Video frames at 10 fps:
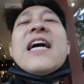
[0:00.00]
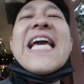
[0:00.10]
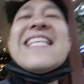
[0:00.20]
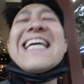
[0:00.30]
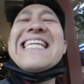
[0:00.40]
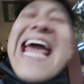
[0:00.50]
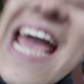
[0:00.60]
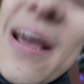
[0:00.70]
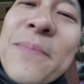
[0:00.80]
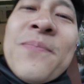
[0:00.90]
in the
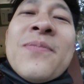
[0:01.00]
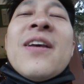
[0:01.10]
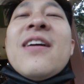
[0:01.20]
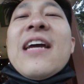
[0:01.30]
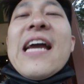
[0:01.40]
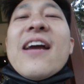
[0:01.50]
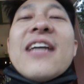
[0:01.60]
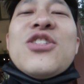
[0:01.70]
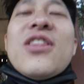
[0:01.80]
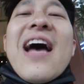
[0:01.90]
name.
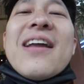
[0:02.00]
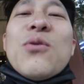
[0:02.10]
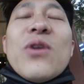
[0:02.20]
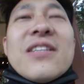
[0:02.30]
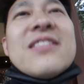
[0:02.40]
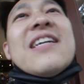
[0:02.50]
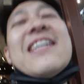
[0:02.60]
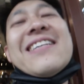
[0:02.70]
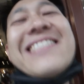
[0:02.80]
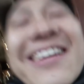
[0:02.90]
And she thought it was
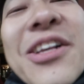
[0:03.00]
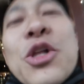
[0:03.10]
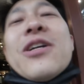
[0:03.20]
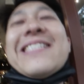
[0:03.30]
circular